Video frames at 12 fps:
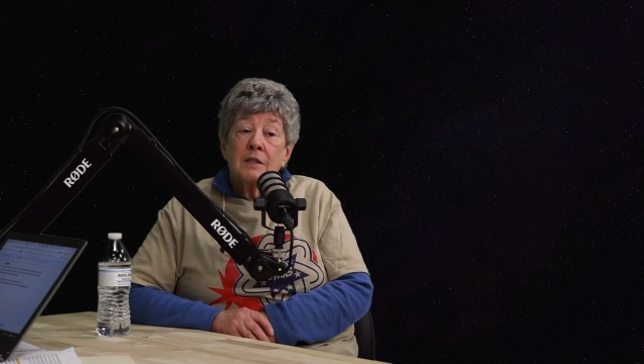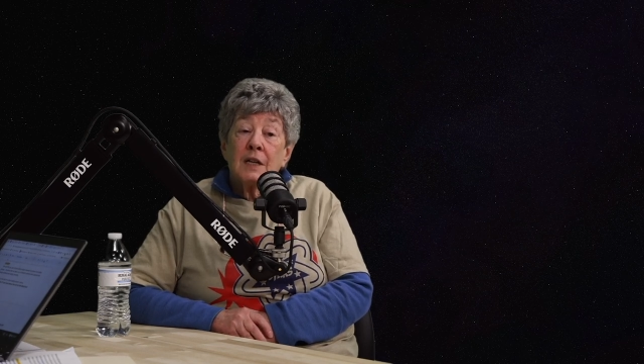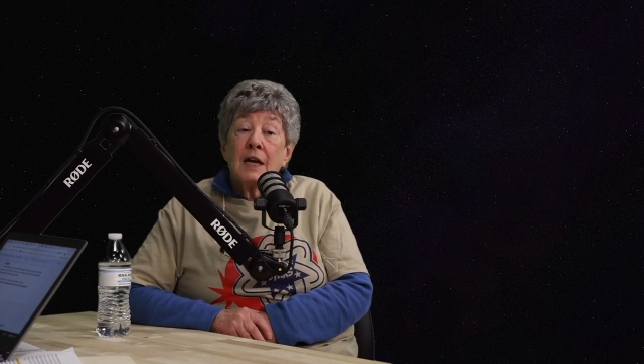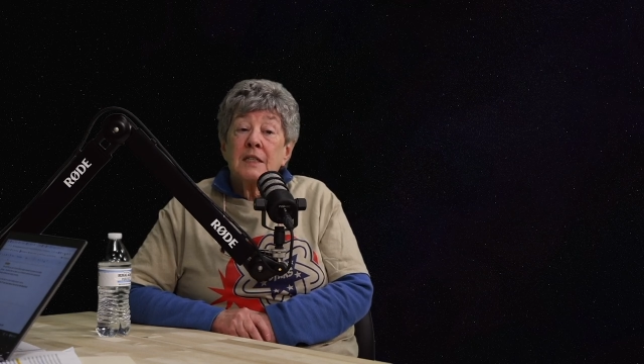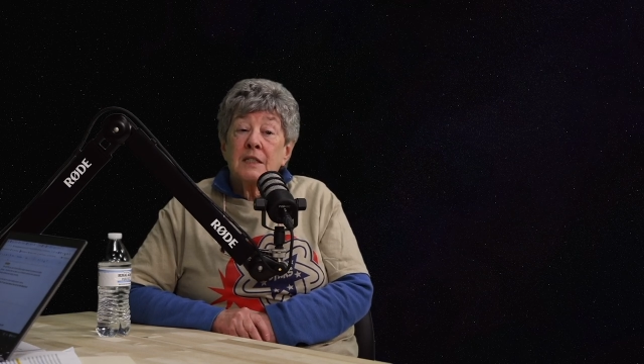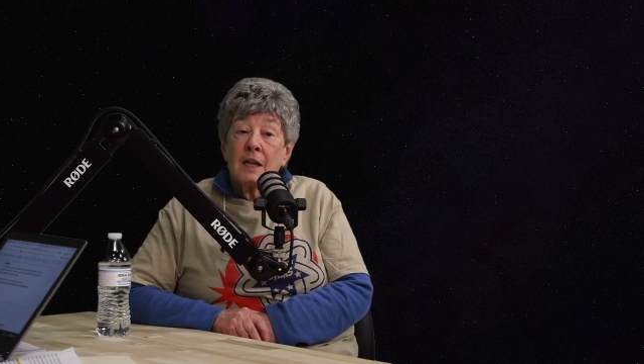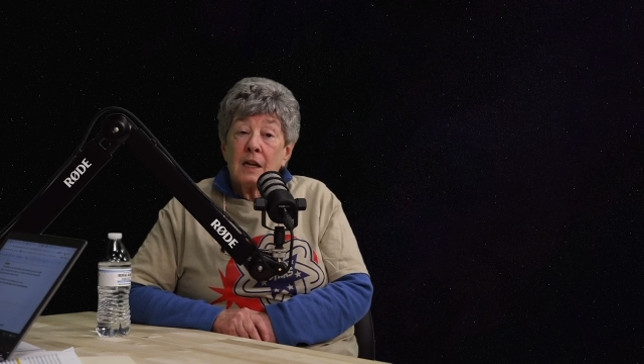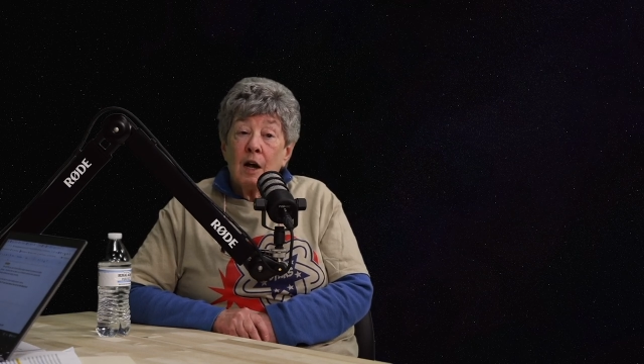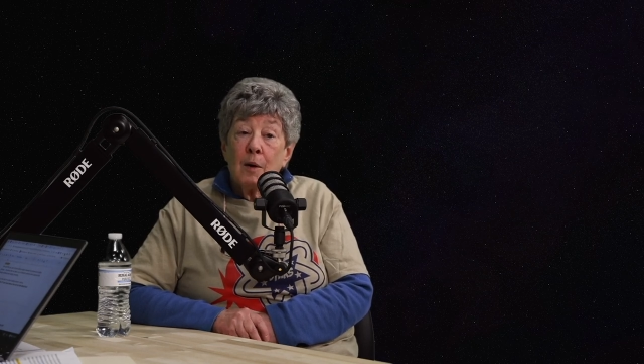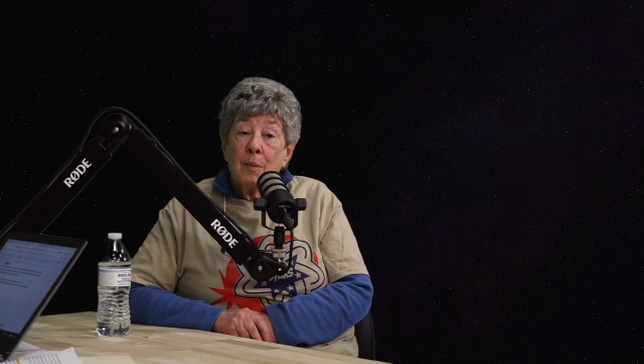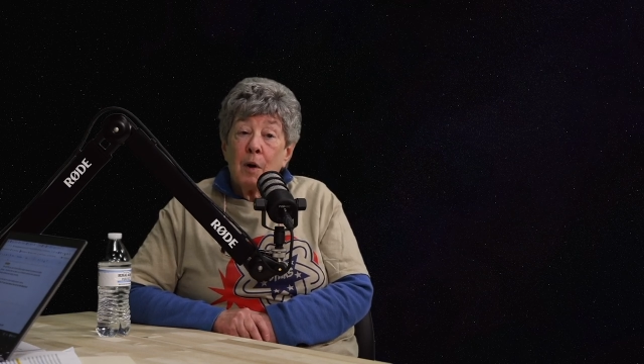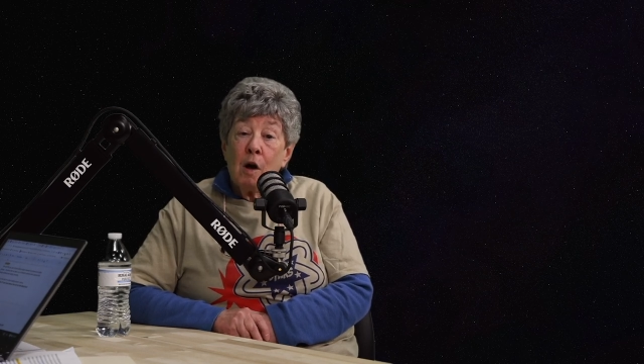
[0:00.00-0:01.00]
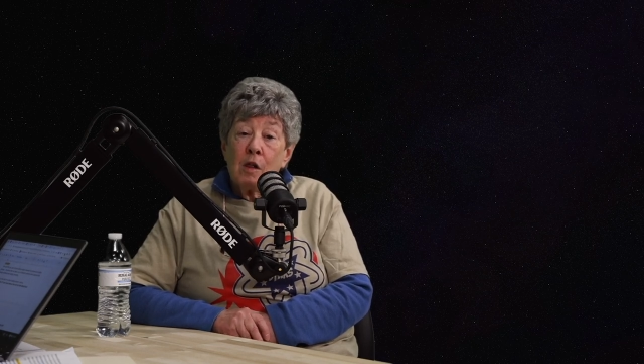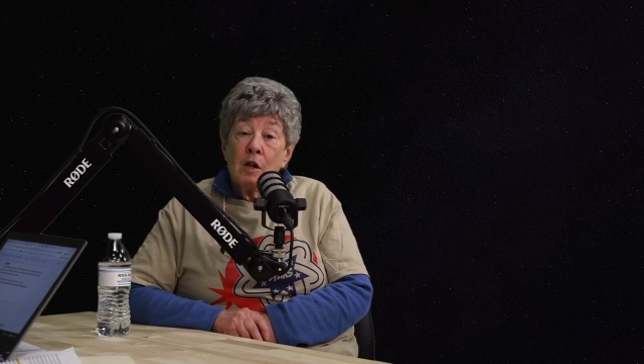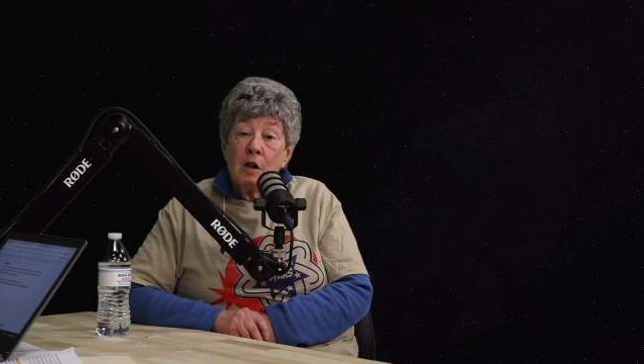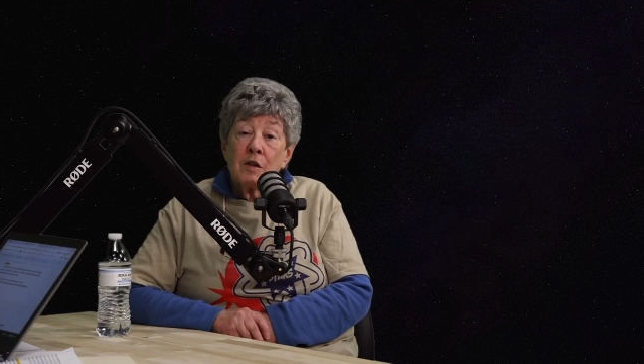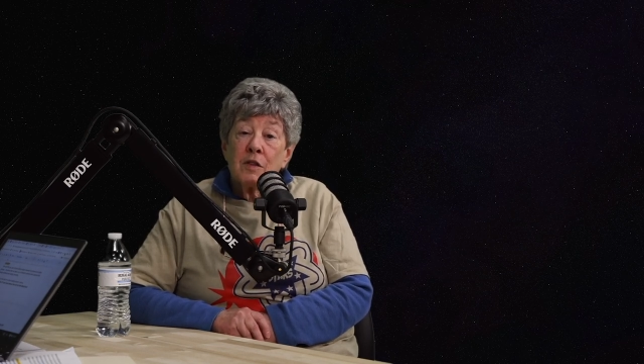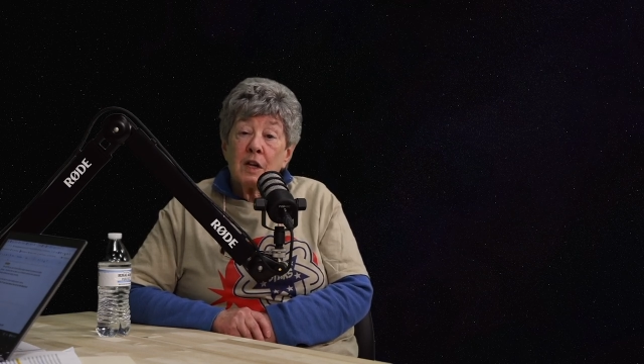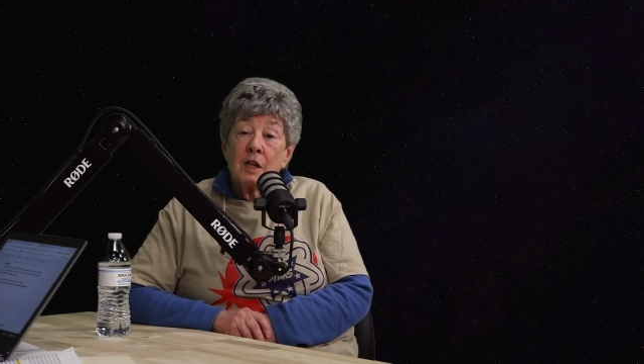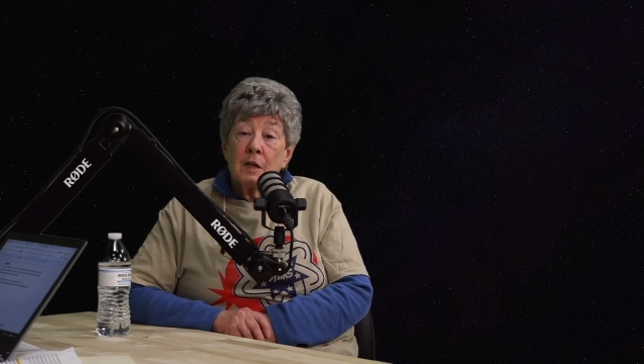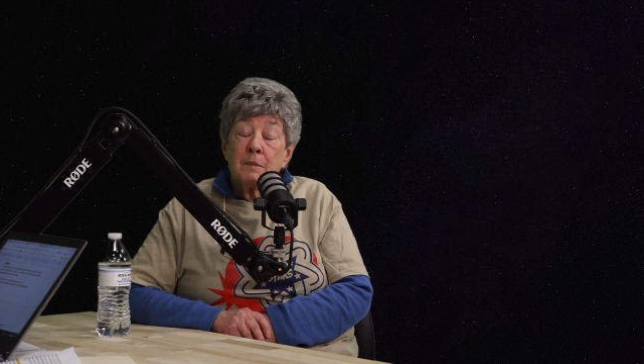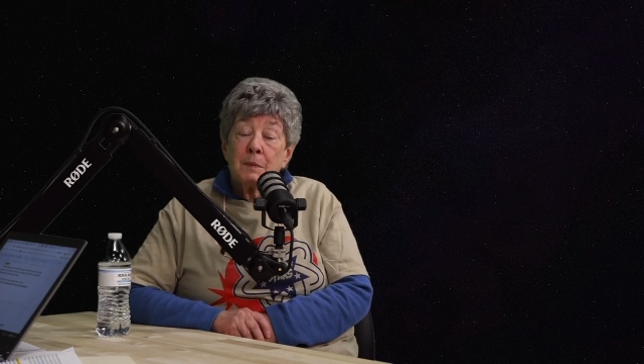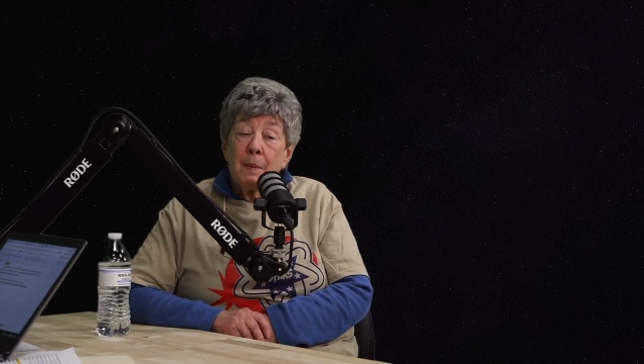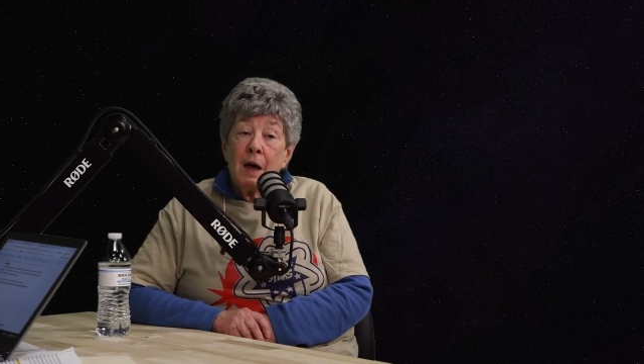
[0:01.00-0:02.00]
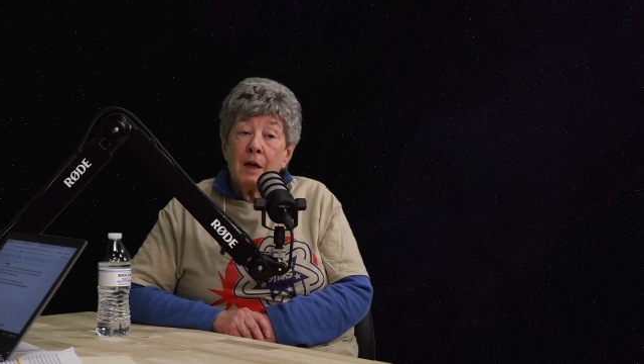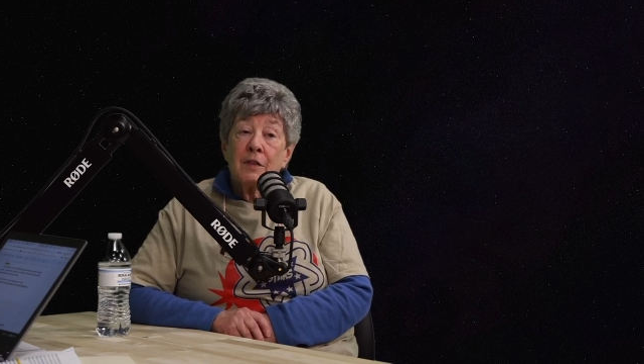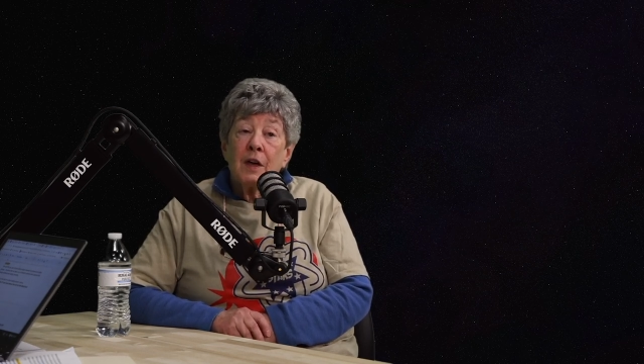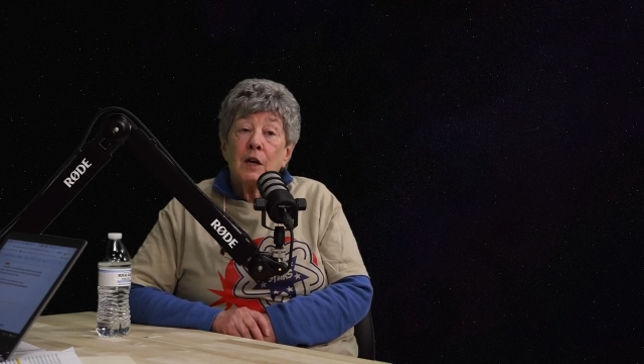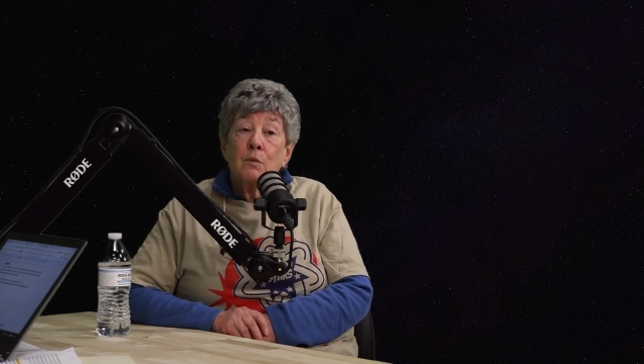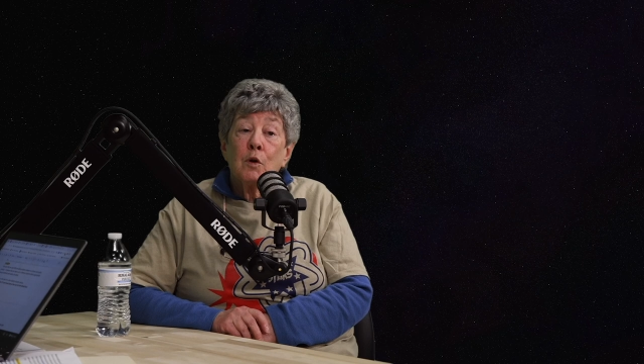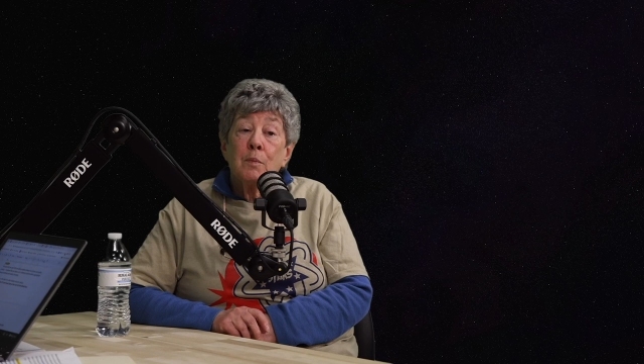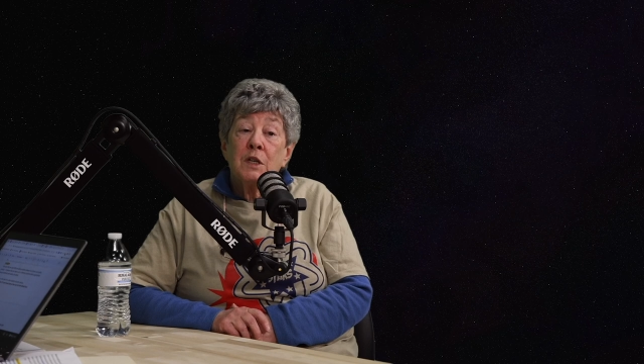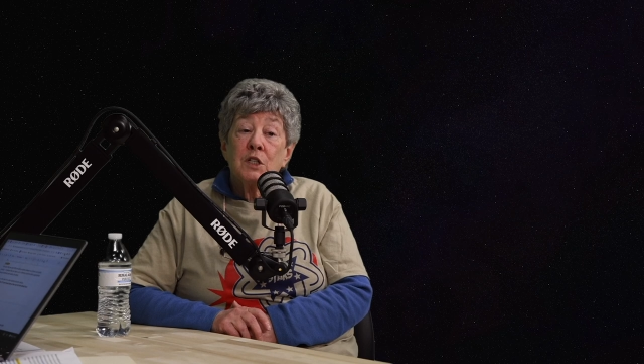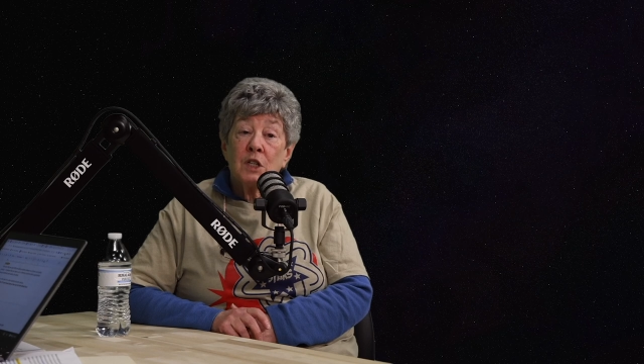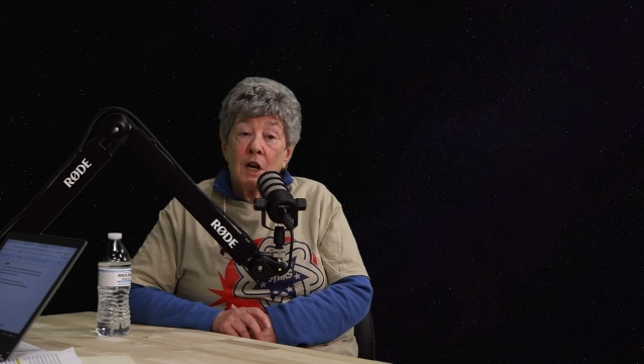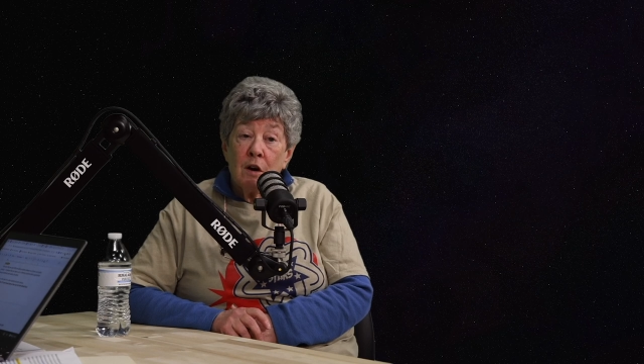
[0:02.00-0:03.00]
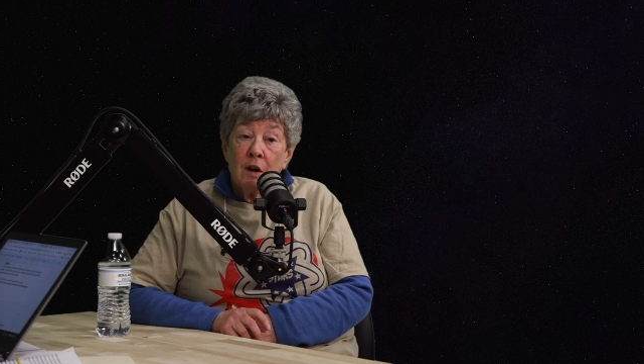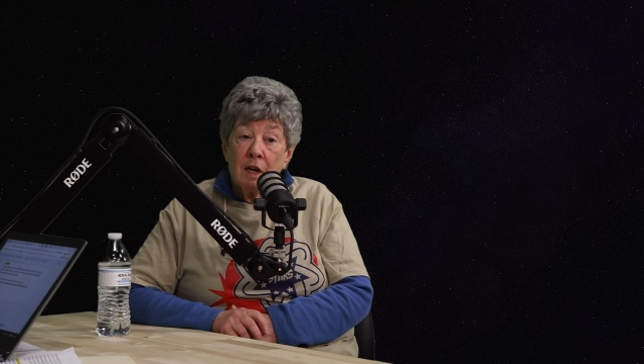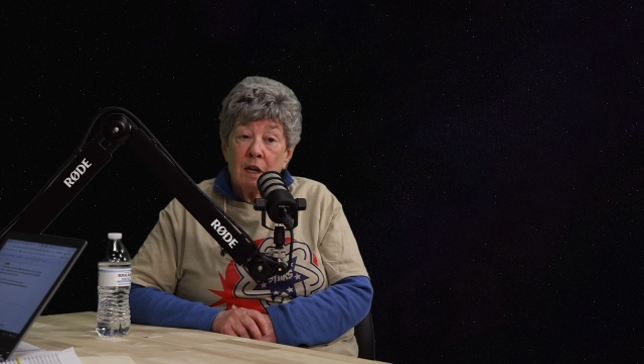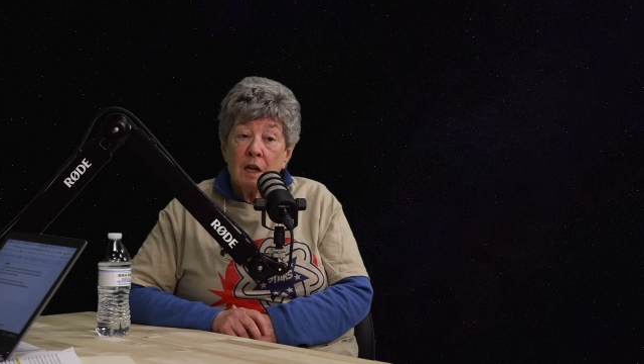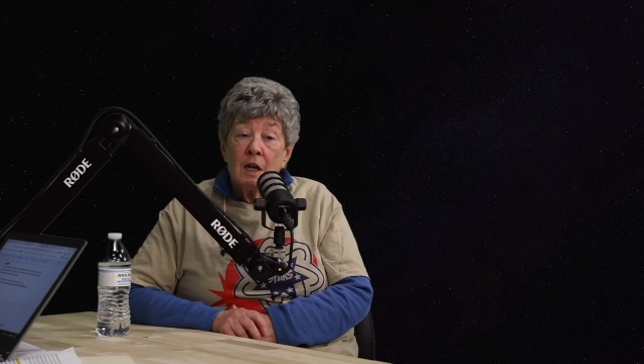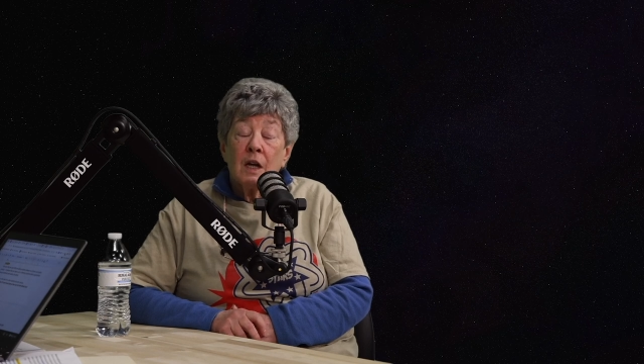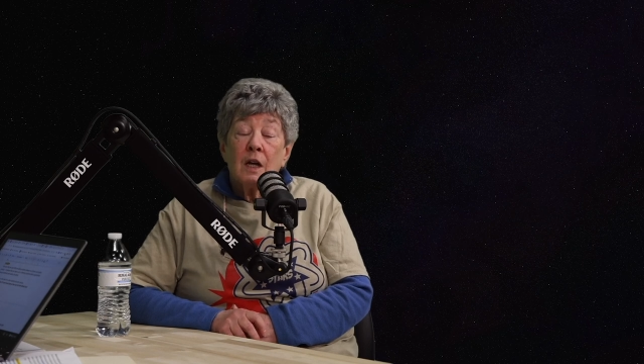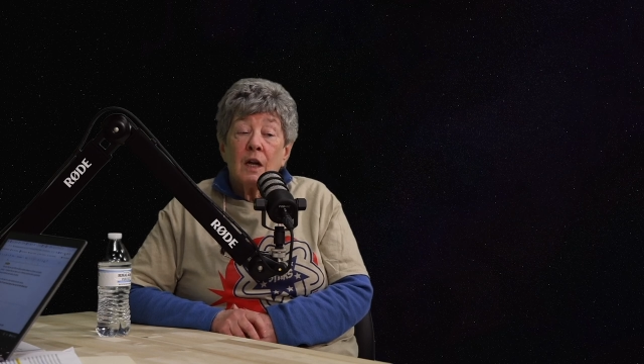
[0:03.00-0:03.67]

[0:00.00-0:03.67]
sites set up all along the Eclipse Path, and we'll be sharing